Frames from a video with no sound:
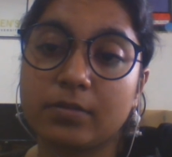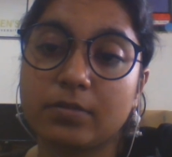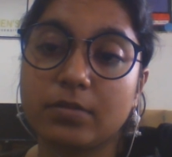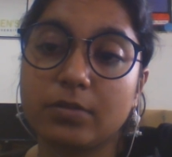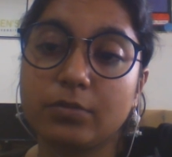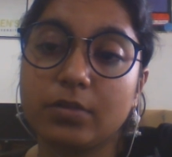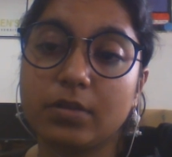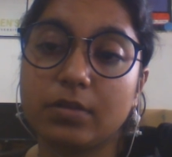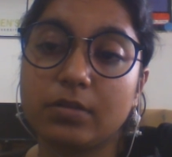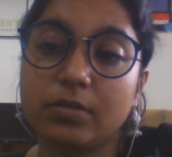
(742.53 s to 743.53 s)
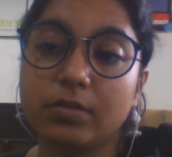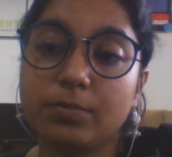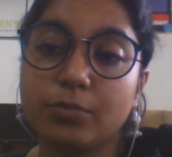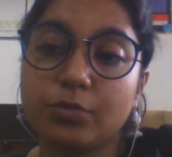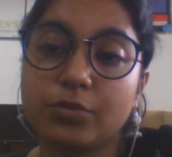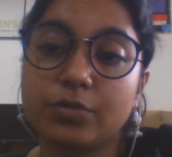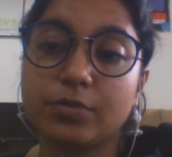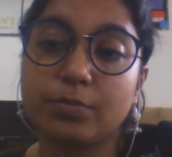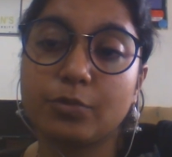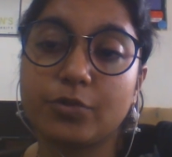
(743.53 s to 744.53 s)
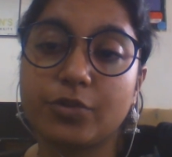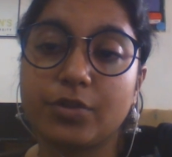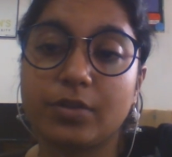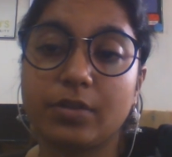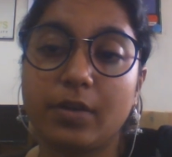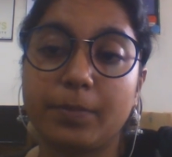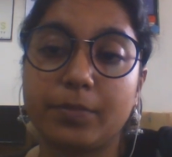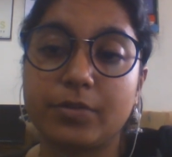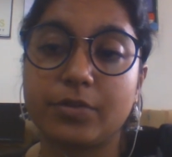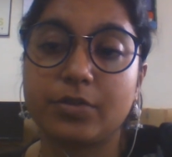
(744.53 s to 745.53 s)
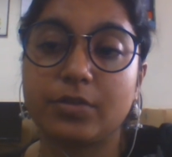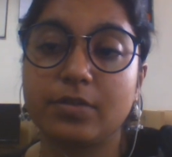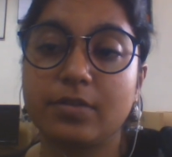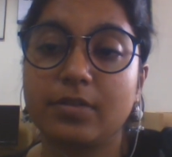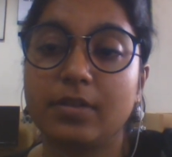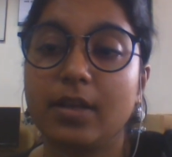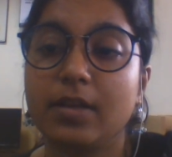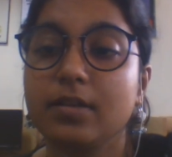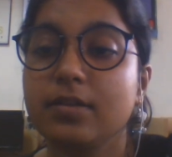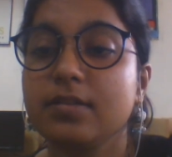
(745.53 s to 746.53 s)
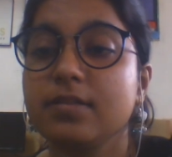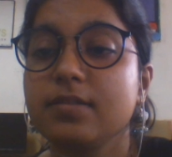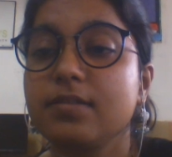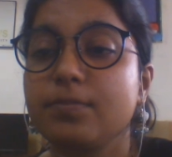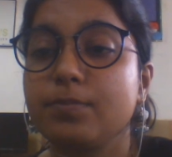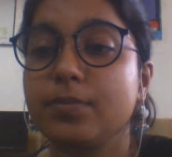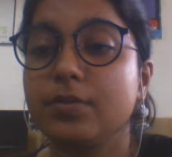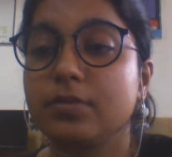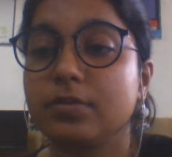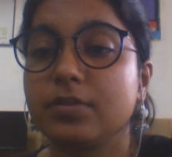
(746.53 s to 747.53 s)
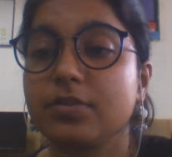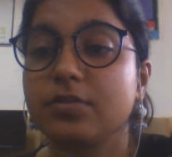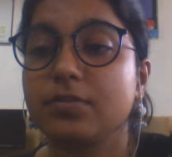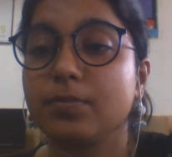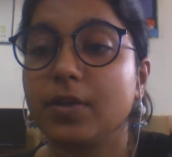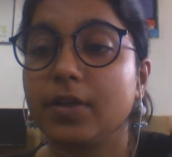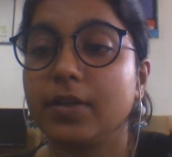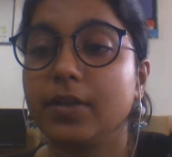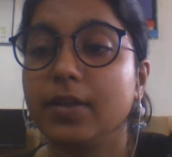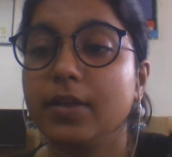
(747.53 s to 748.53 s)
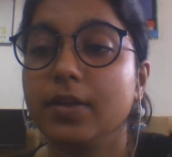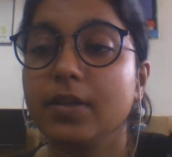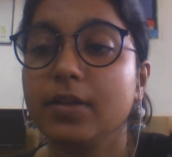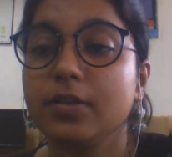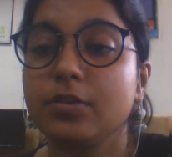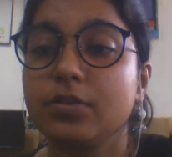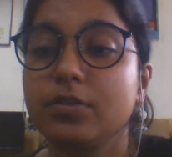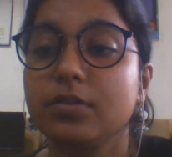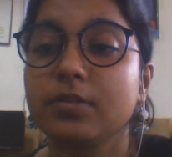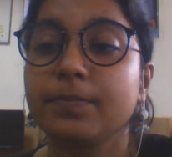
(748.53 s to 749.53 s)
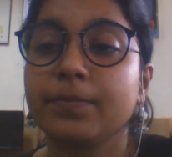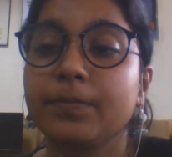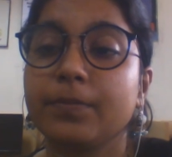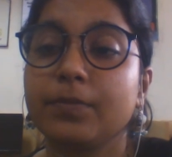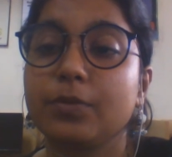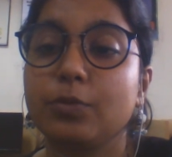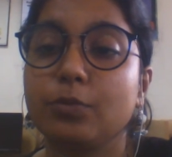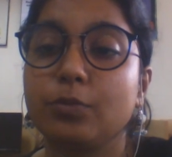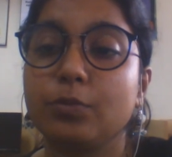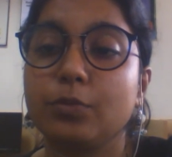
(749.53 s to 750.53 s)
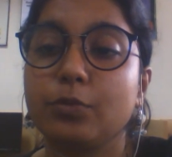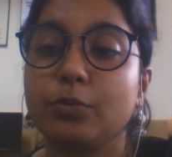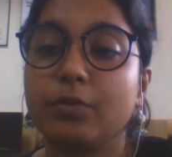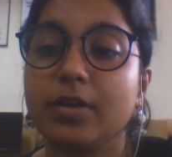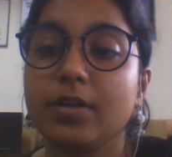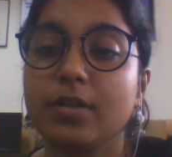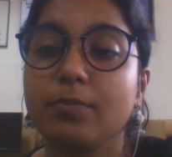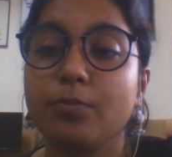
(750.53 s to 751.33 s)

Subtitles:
Now the other posterior aperture sclera is pierced by 8 to 20